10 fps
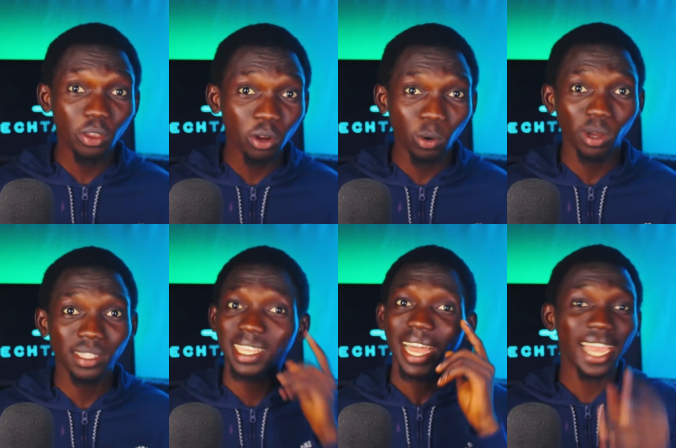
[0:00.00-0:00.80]
do you know
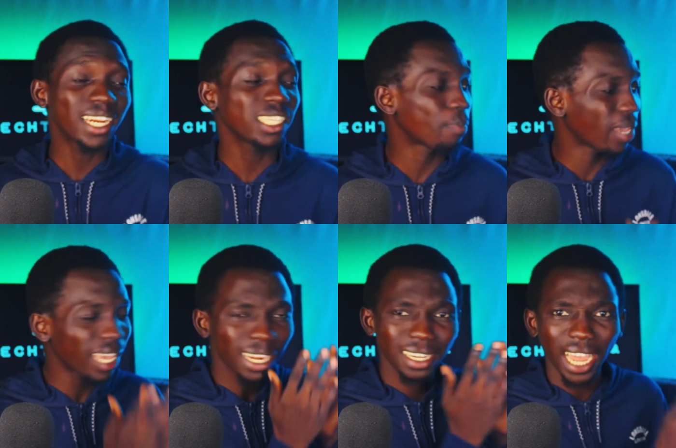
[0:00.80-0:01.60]
what? I didn't pay
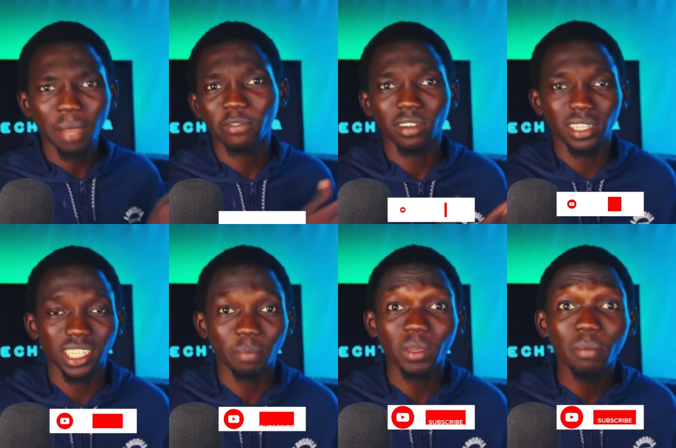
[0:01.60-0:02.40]
a dime for the
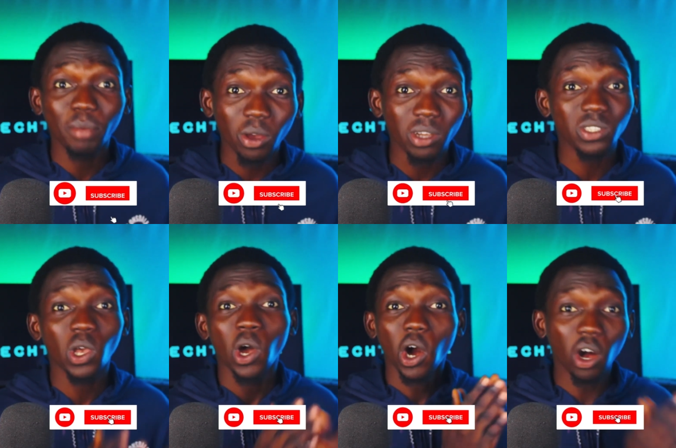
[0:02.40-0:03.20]
shipping because
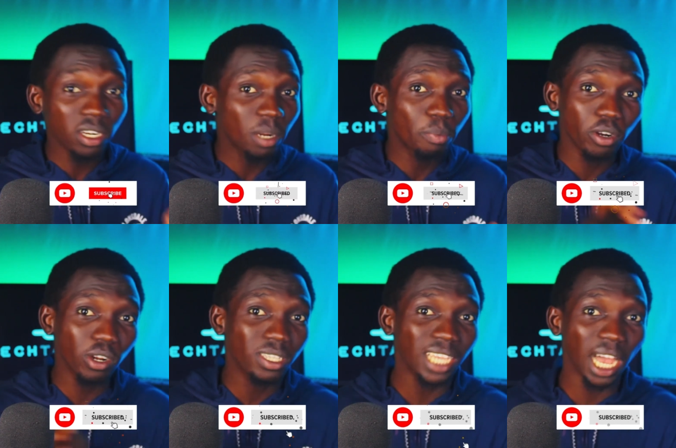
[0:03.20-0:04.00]
all the
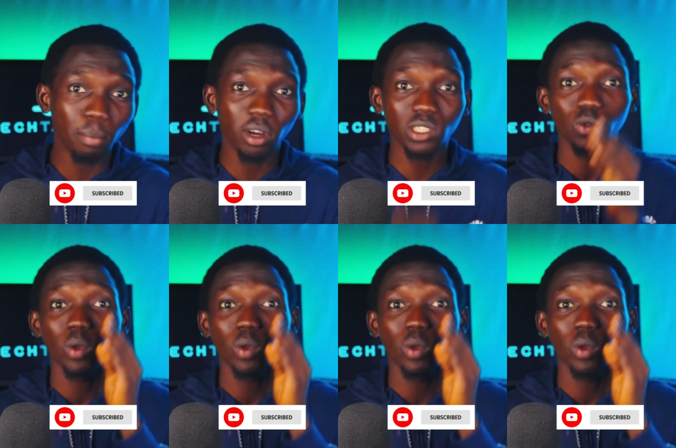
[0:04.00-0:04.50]
products I bought